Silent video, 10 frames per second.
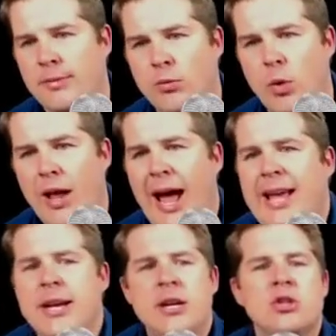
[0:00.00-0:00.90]
Well, I
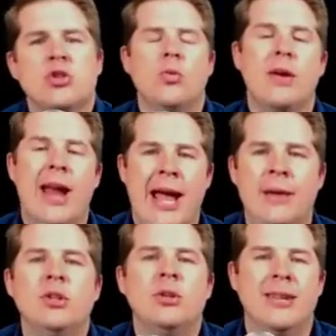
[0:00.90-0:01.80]
can control what I
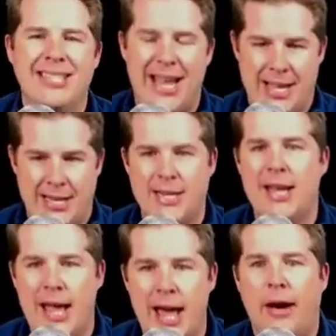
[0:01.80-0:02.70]
am doing day in and
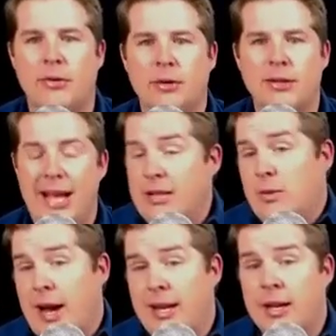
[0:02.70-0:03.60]
day out. That's
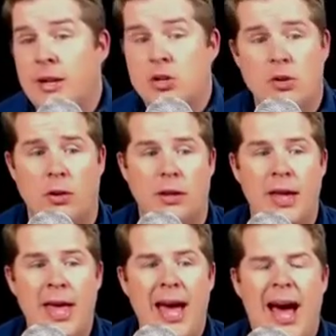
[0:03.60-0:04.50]
what I can control.
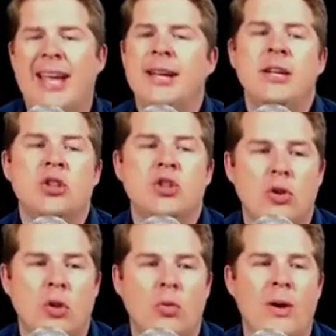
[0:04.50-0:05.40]
I can
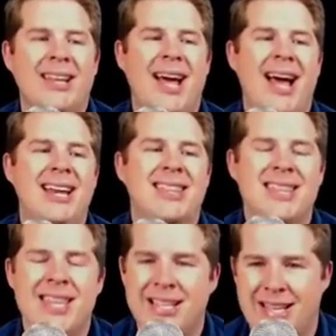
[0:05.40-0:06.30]
control what kind of
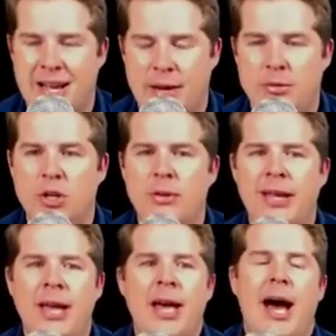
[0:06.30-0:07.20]
things I am
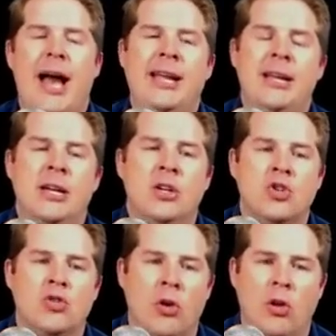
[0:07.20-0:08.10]
doing. I can
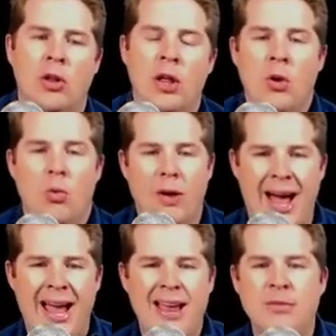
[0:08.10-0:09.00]
control what
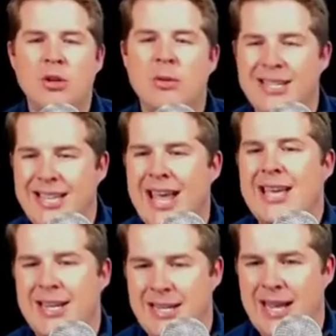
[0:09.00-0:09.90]
I am doing day
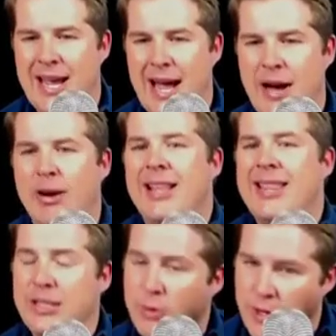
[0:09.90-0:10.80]
in and day out. And
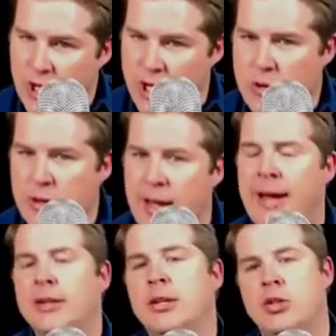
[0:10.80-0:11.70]
that's what you
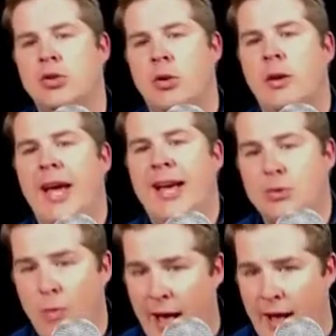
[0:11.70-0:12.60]
can control
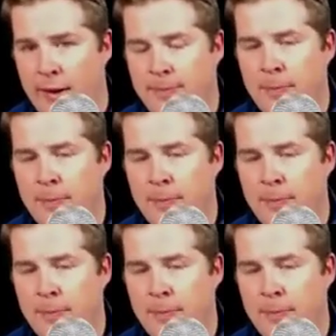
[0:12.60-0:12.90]
as well.